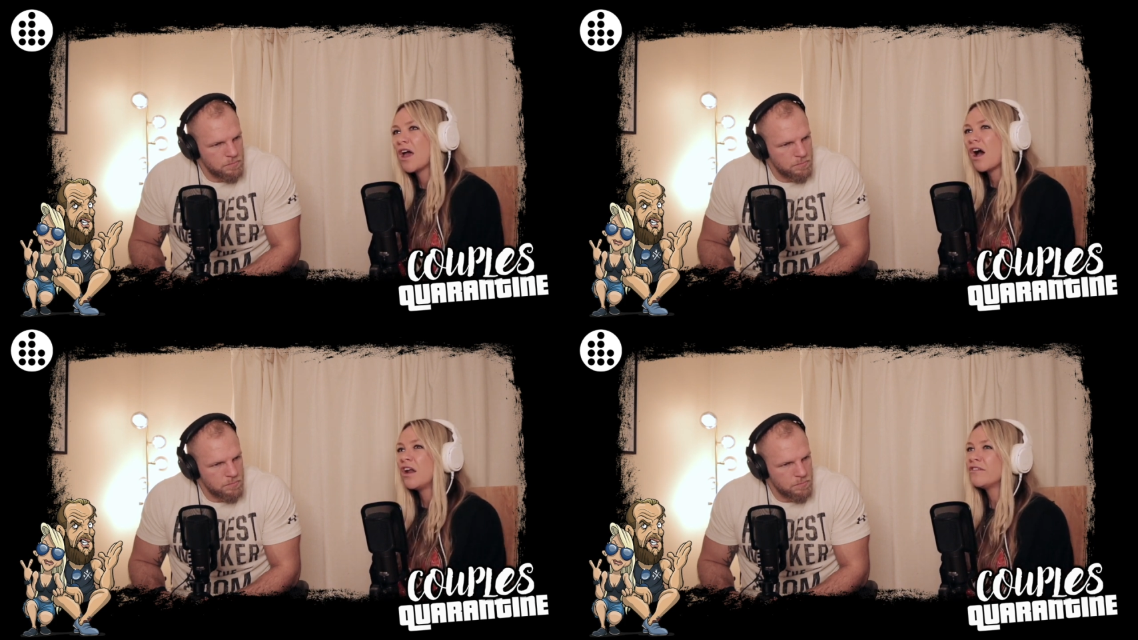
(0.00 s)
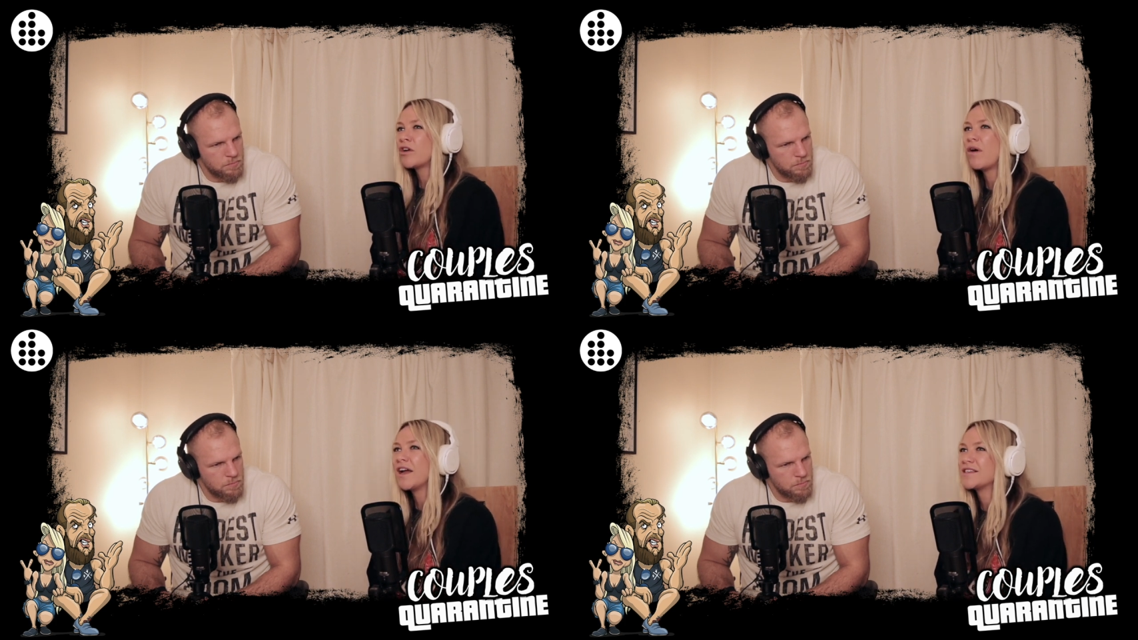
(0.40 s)

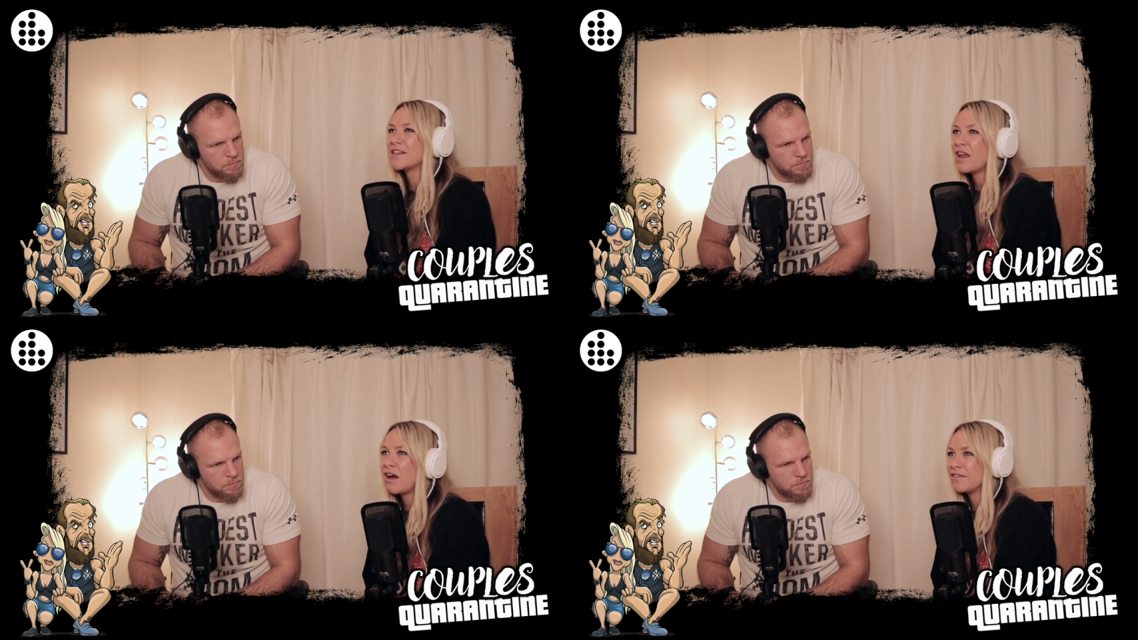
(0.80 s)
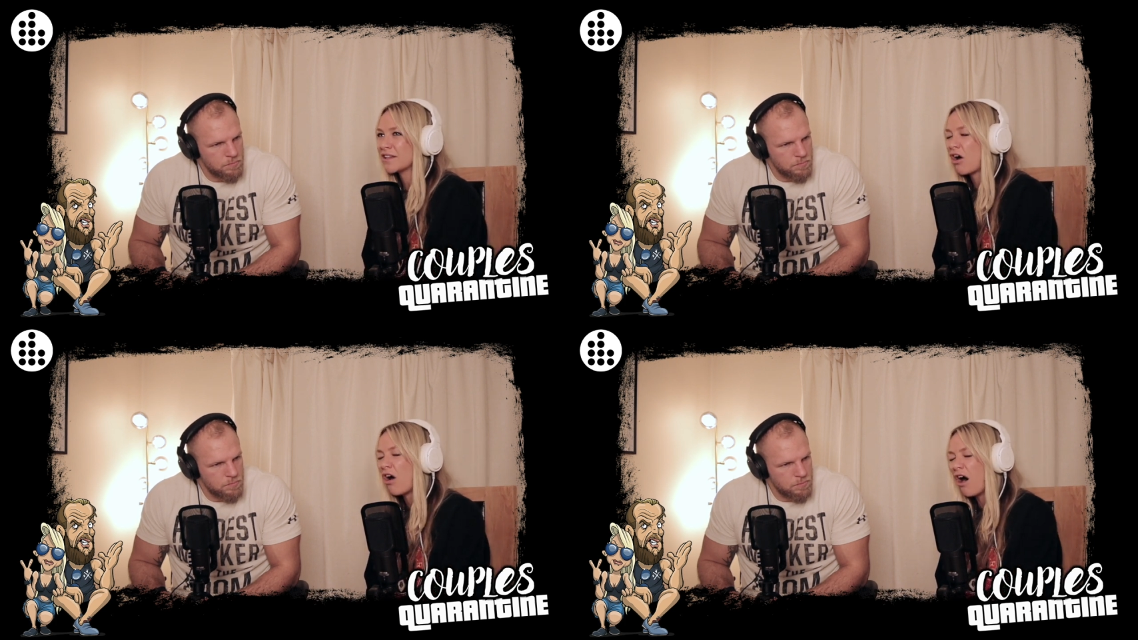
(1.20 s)
Speaker 1: unrequited love
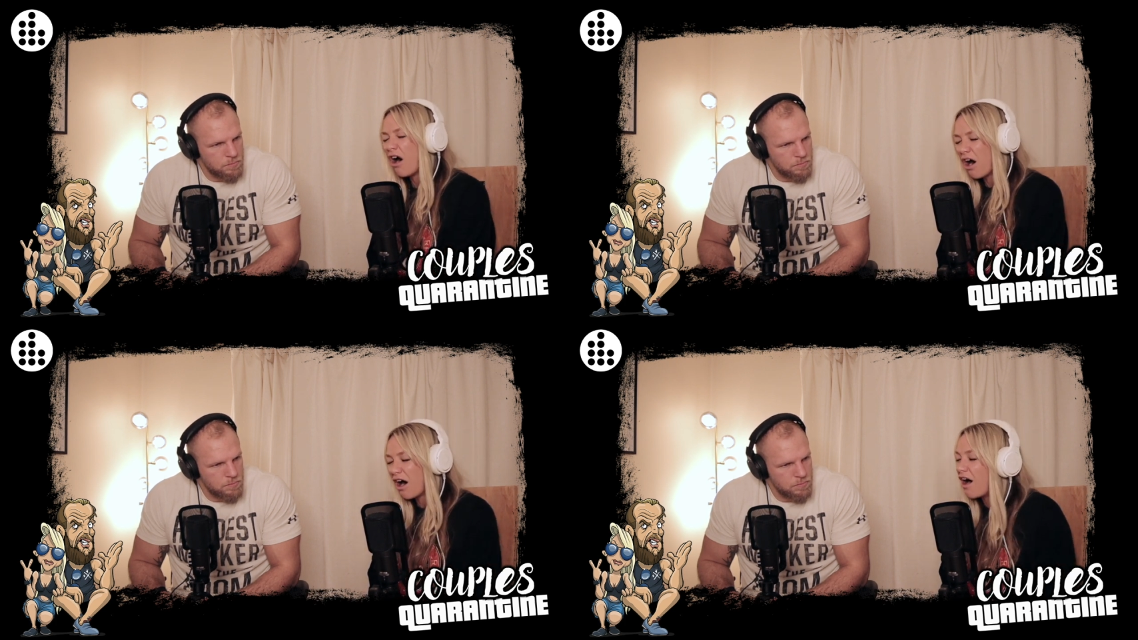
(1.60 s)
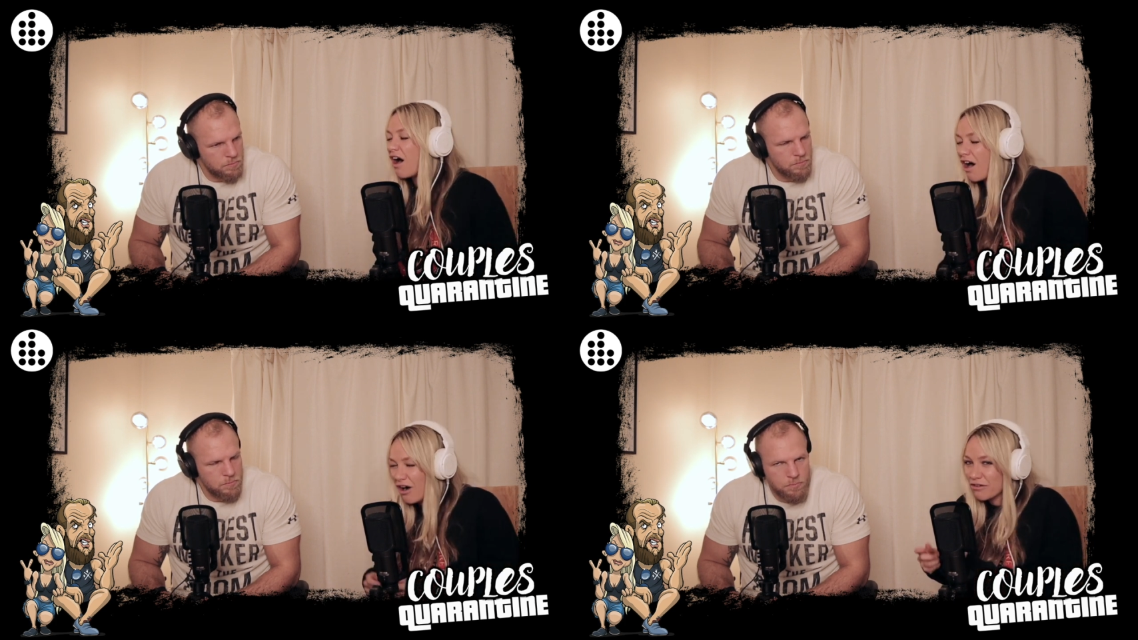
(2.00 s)
is a
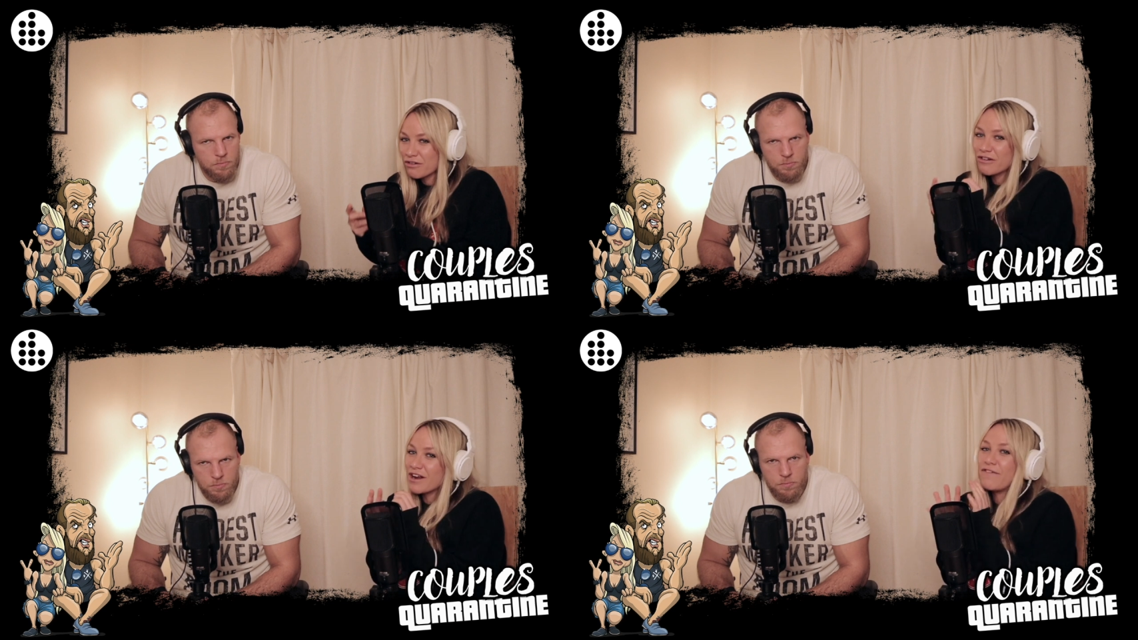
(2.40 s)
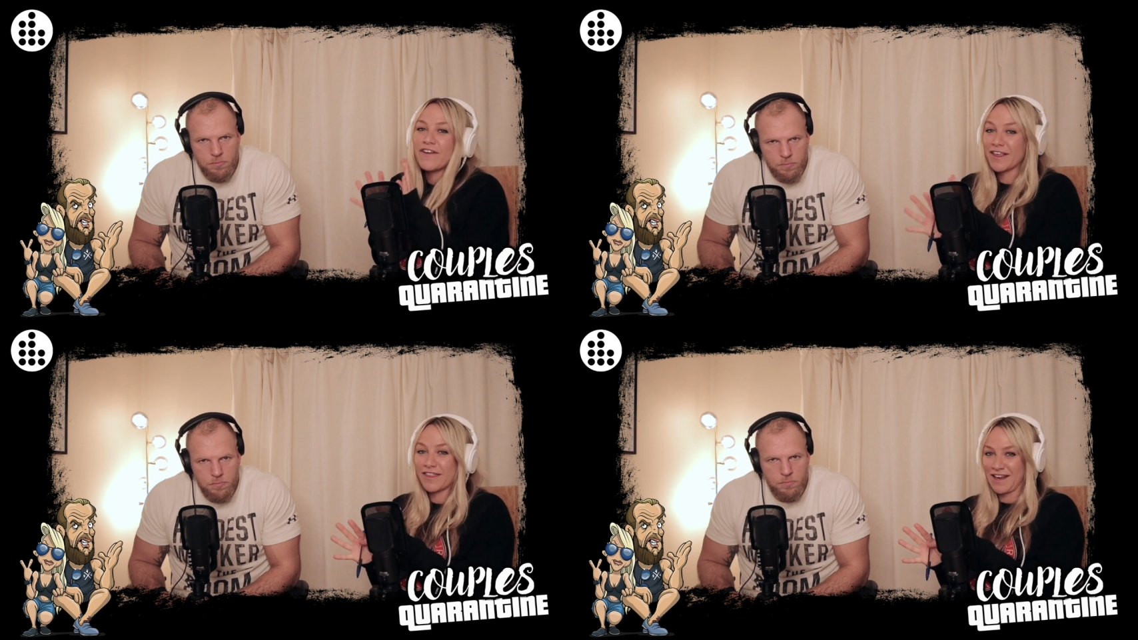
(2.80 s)

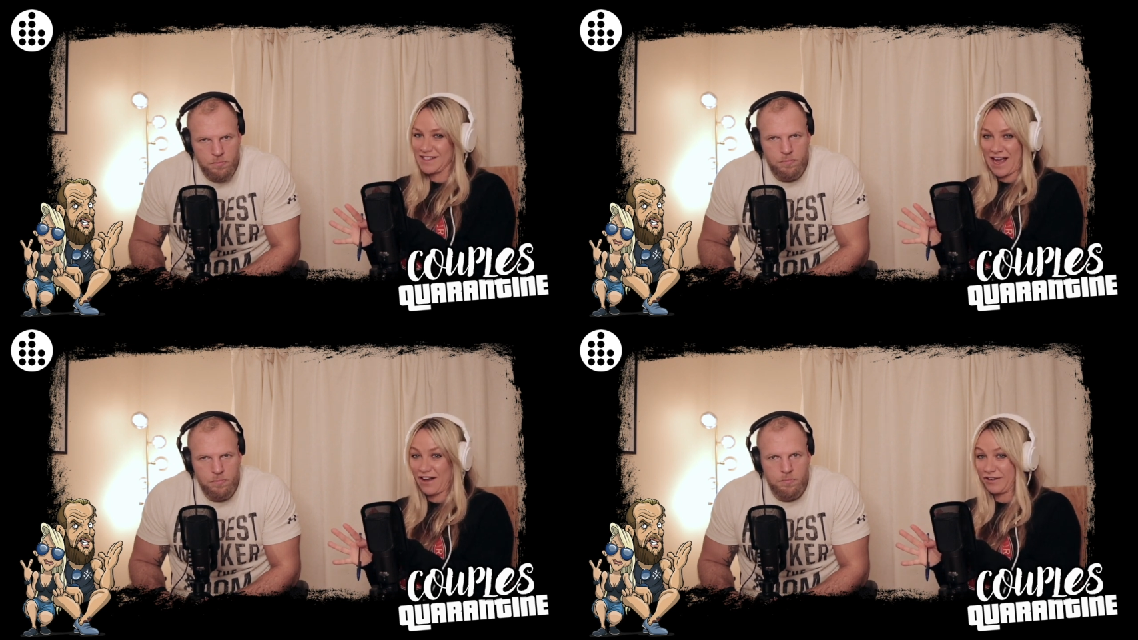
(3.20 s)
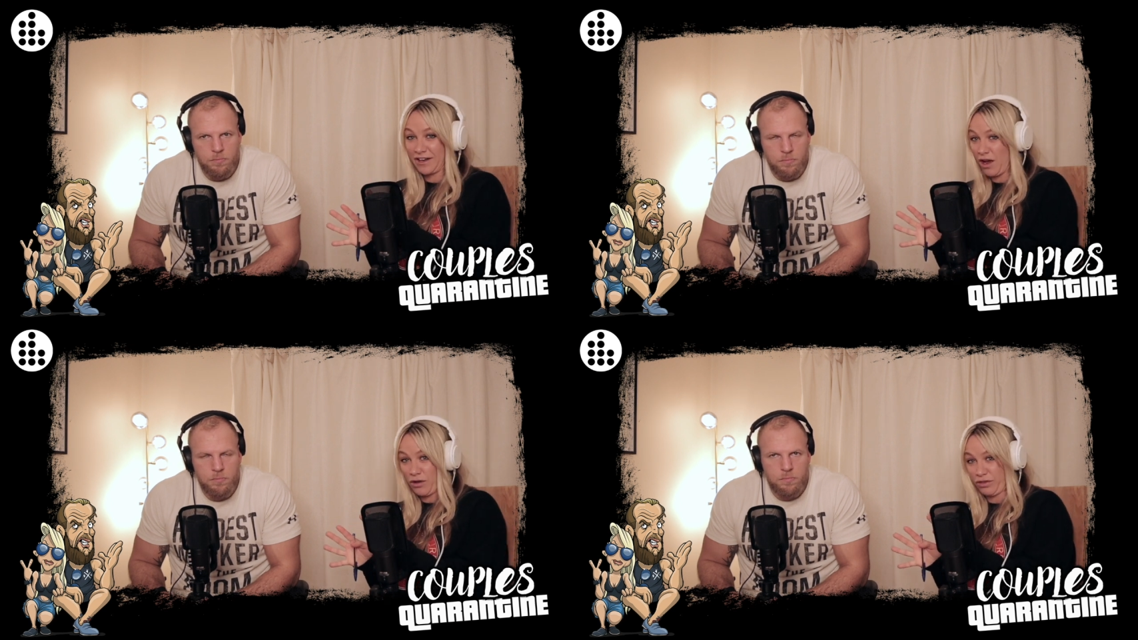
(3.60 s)
horrific thing yes, to have to
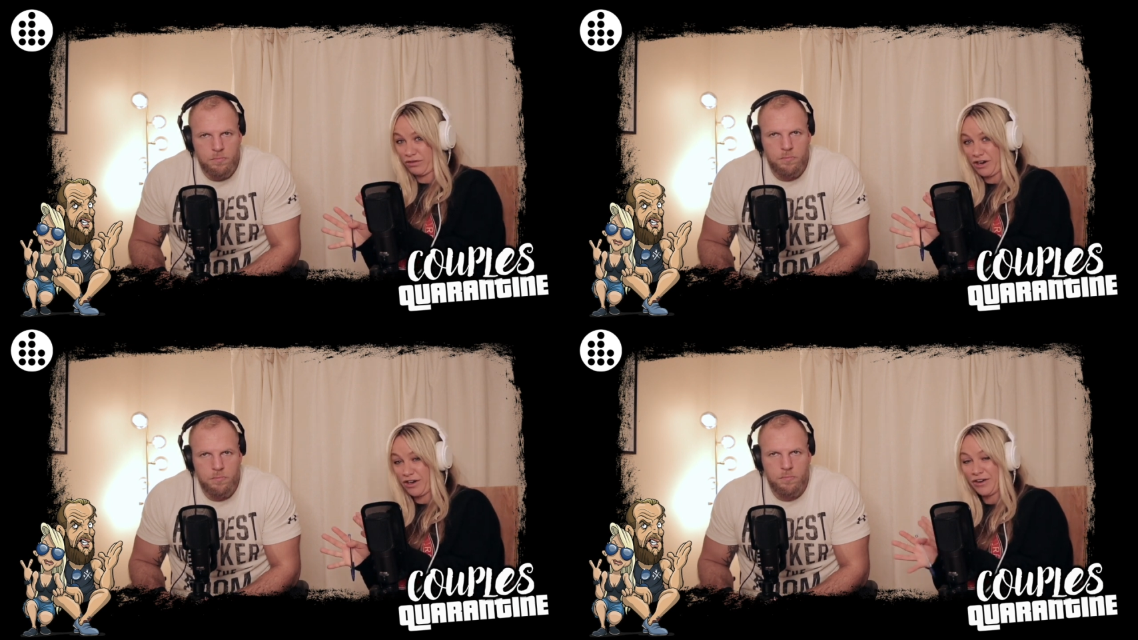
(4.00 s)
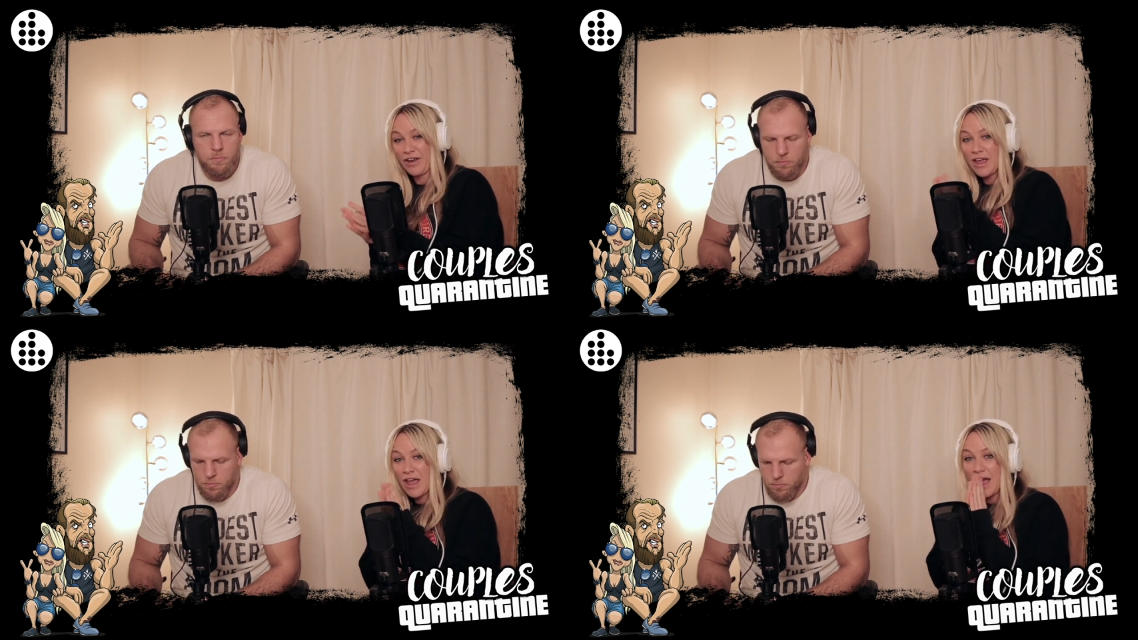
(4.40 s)
go is. through.
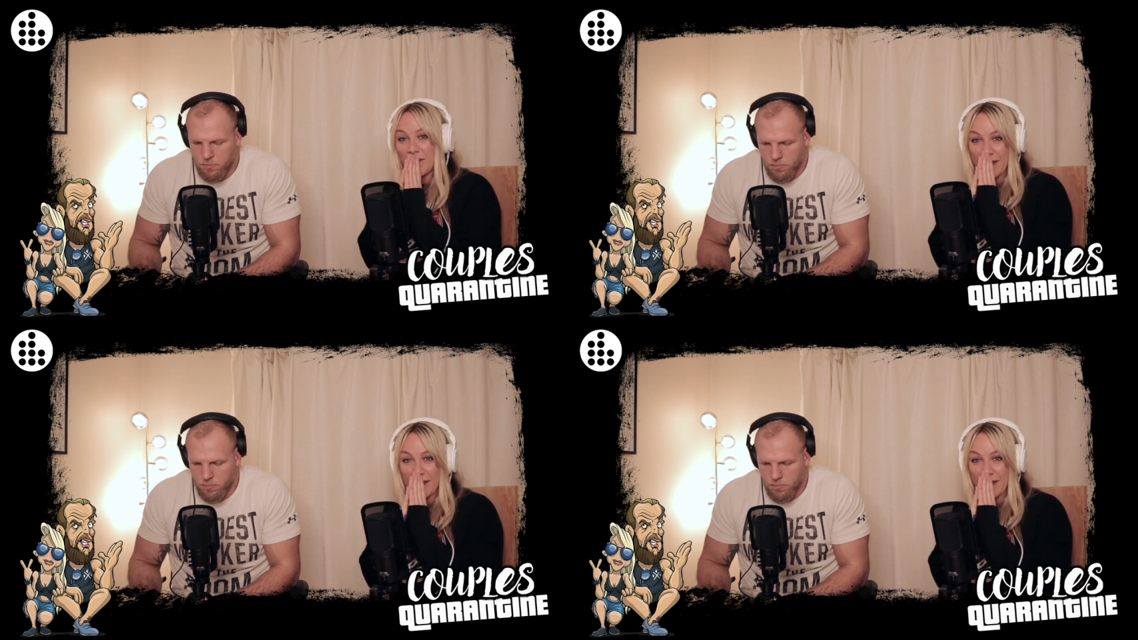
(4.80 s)
It is. I